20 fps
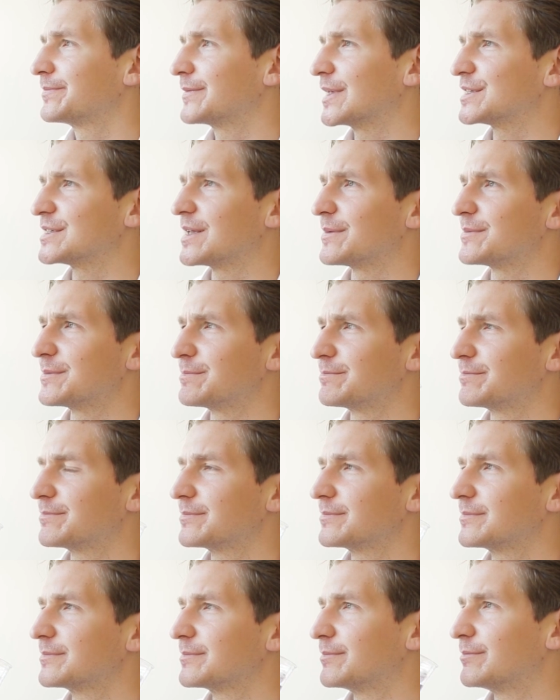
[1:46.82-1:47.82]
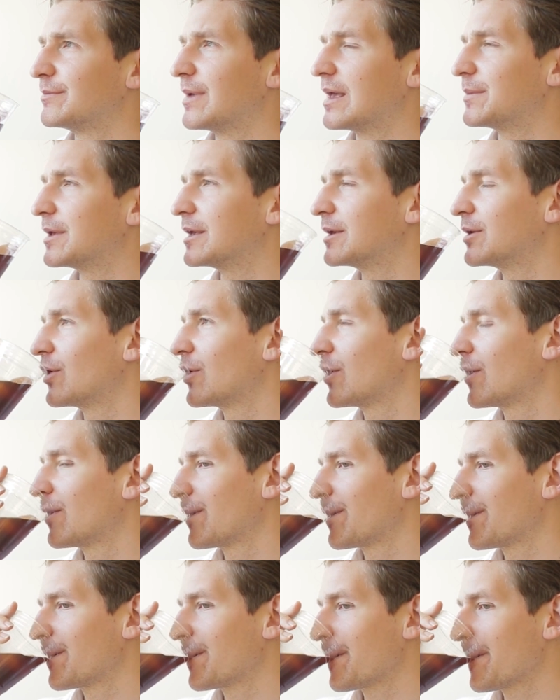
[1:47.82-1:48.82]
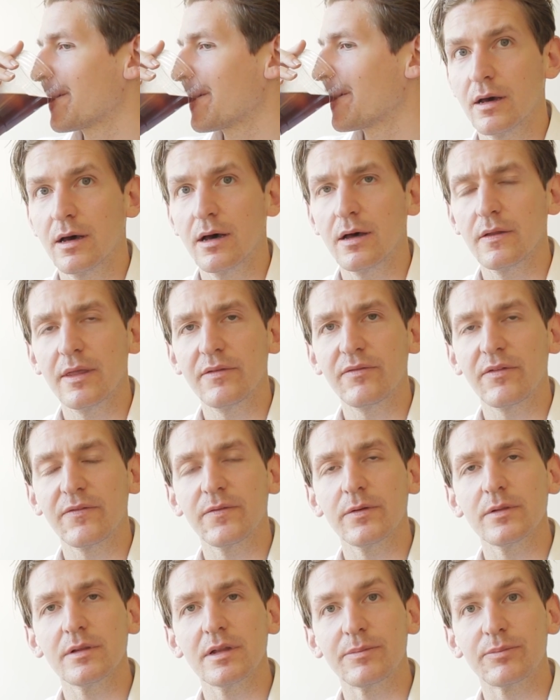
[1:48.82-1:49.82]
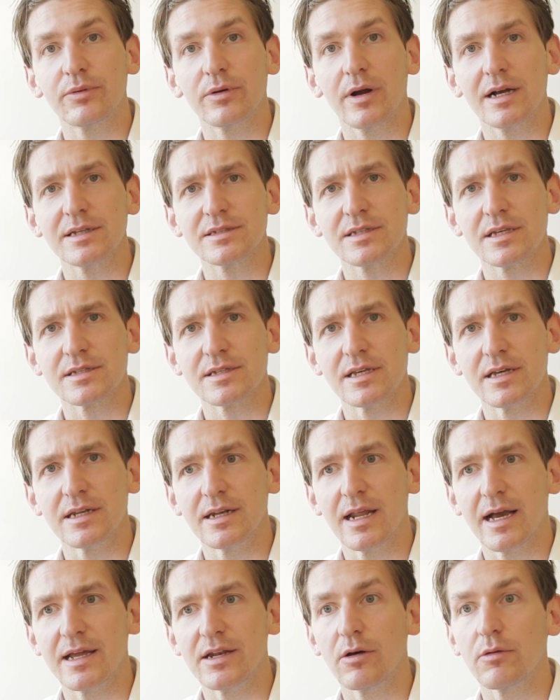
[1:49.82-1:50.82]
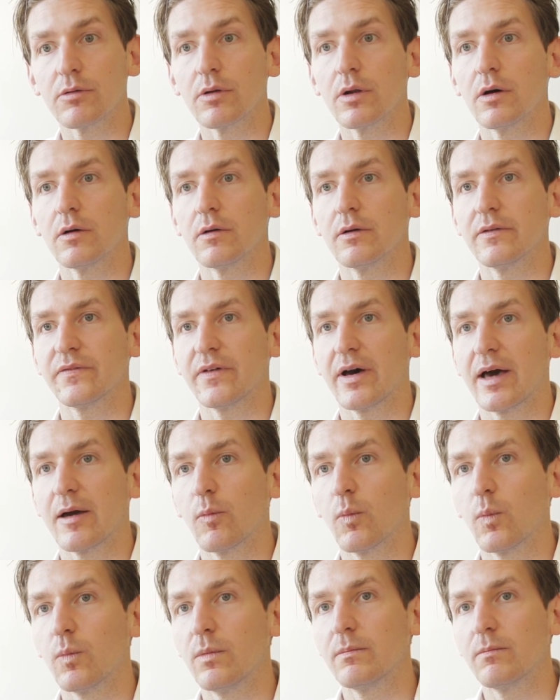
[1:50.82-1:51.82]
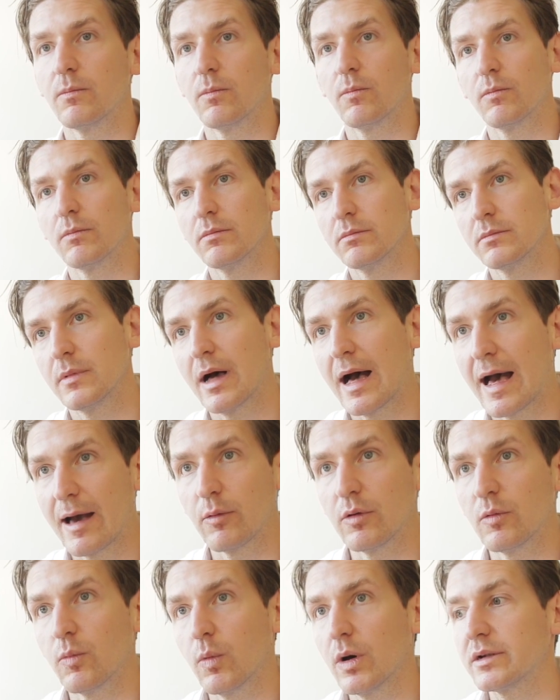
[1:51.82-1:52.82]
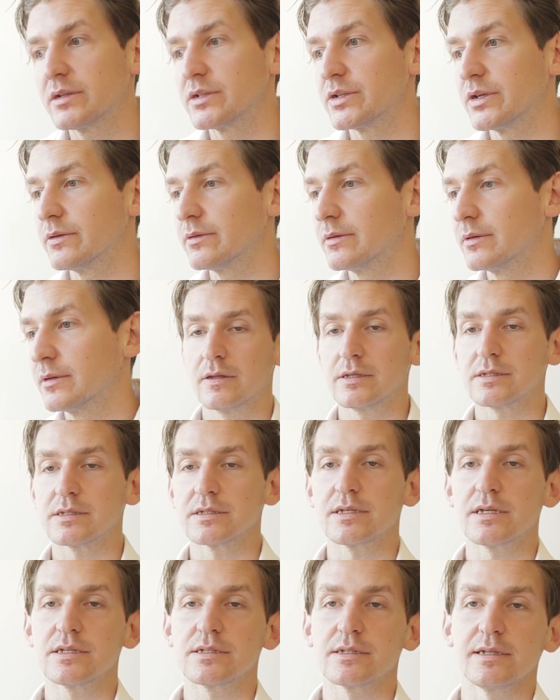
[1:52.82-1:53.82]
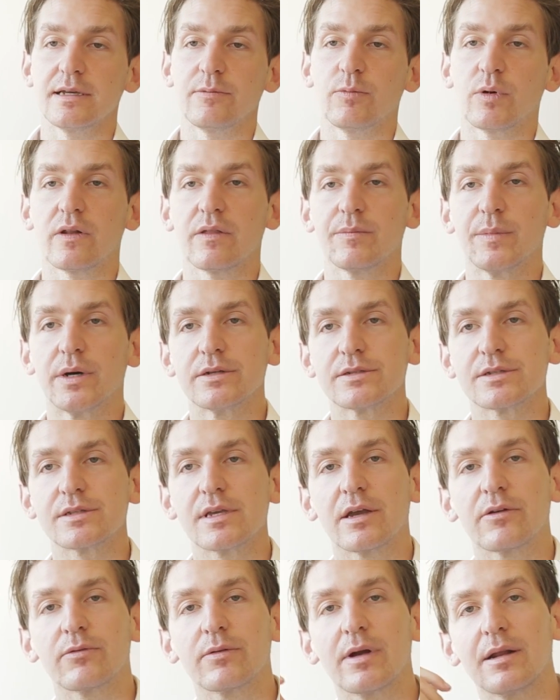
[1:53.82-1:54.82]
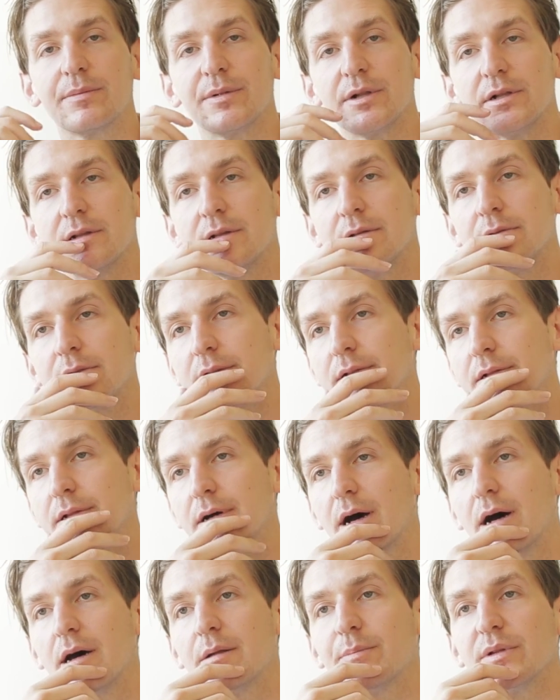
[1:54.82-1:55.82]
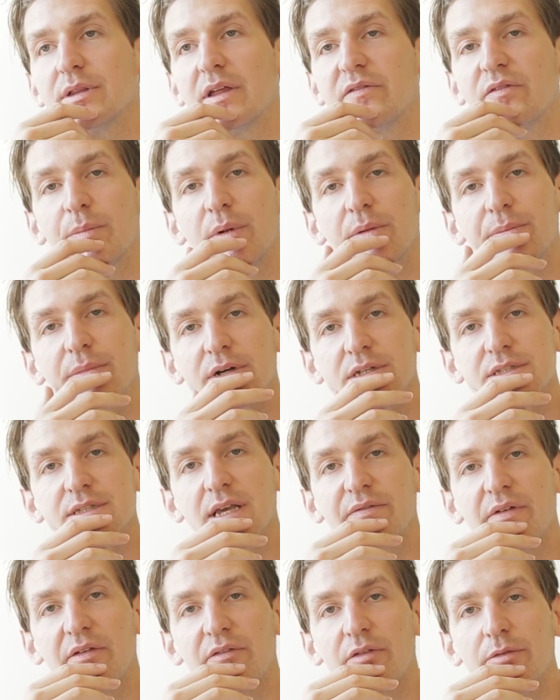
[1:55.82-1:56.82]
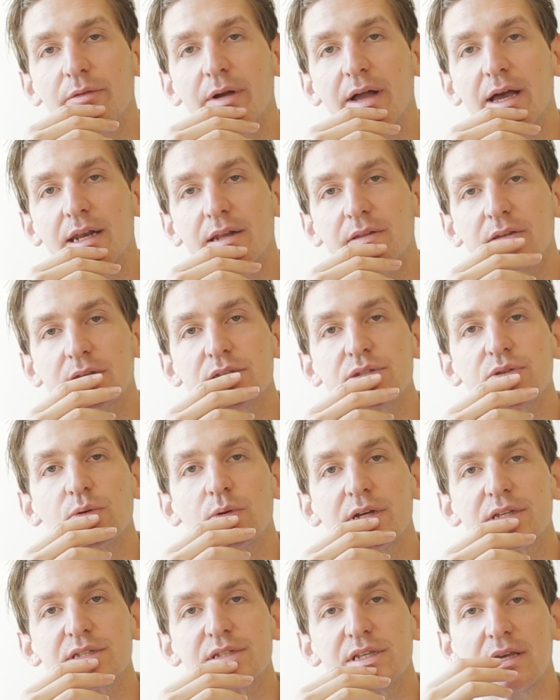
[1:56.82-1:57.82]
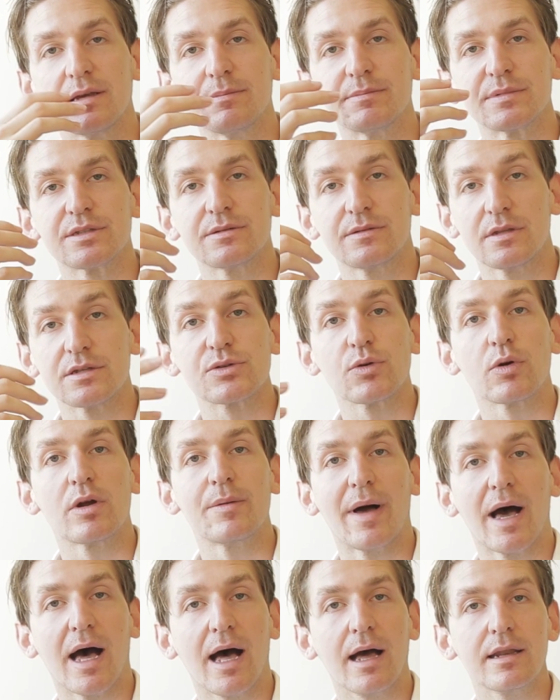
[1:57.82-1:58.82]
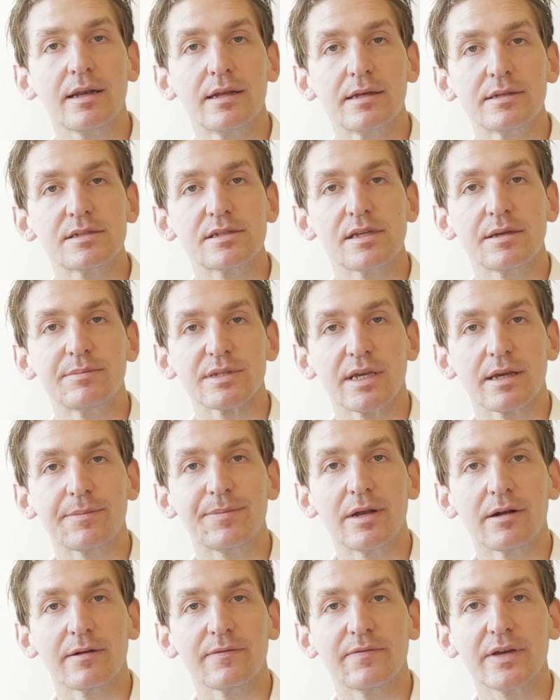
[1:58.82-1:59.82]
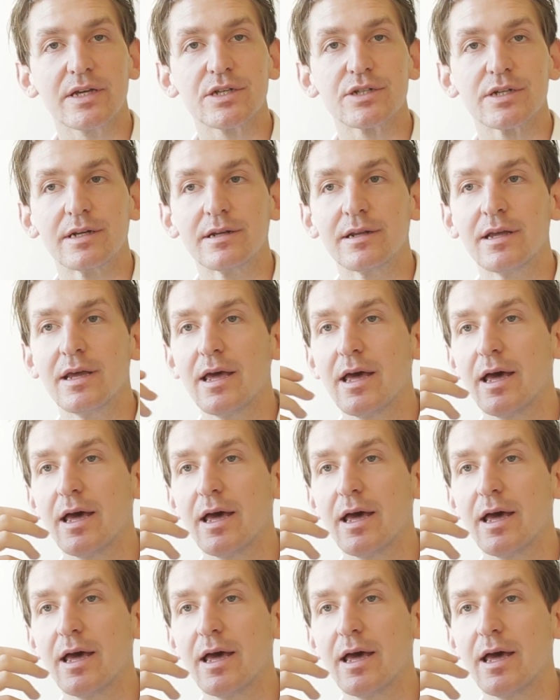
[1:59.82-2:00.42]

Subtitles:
Except maybe. I'll never fully process it, and I don't know if I would want to. This is easily one of the most incredible, unbelievable books I've ever read, and the story behind it seems like pure fiction.